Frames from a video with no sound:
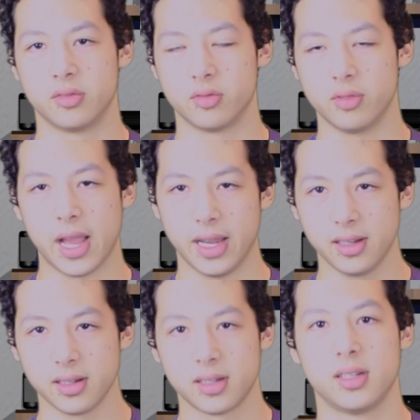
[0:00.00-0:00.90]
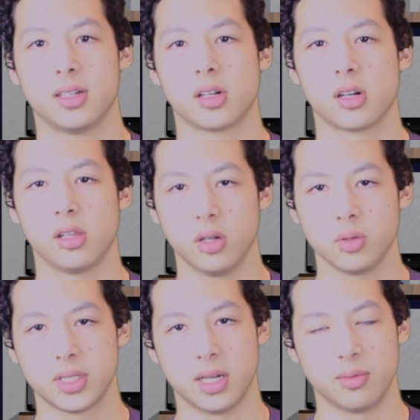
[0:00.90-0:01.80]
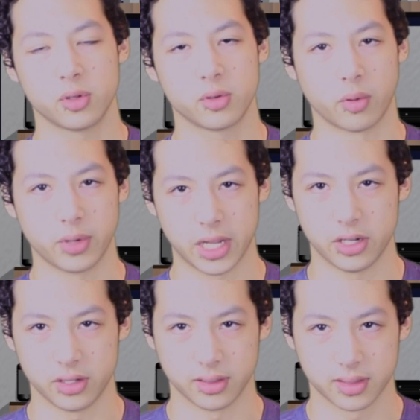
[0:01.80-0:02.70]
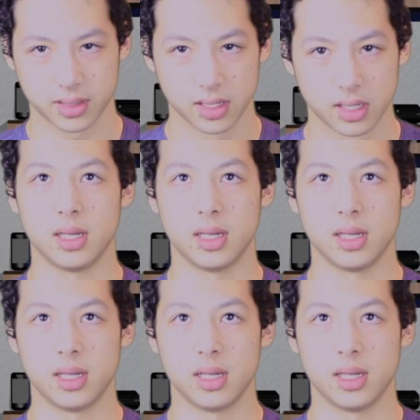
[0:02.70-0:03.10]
red close double quotations.